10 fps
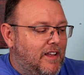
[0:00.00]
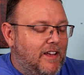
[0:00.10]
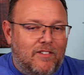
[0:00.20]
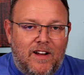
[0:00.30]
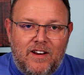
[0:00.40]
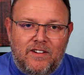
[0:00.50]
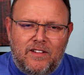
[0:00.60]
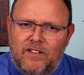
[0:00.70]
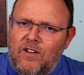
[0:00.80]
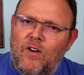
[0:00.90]
laying around and
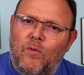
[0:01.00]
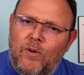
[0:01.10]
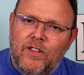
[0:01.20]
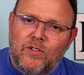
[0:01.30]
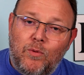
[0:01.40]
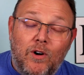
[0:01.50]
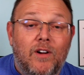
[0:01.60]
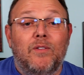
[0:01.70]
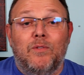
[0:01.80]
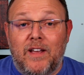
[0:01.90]
you're like, oh, will this work?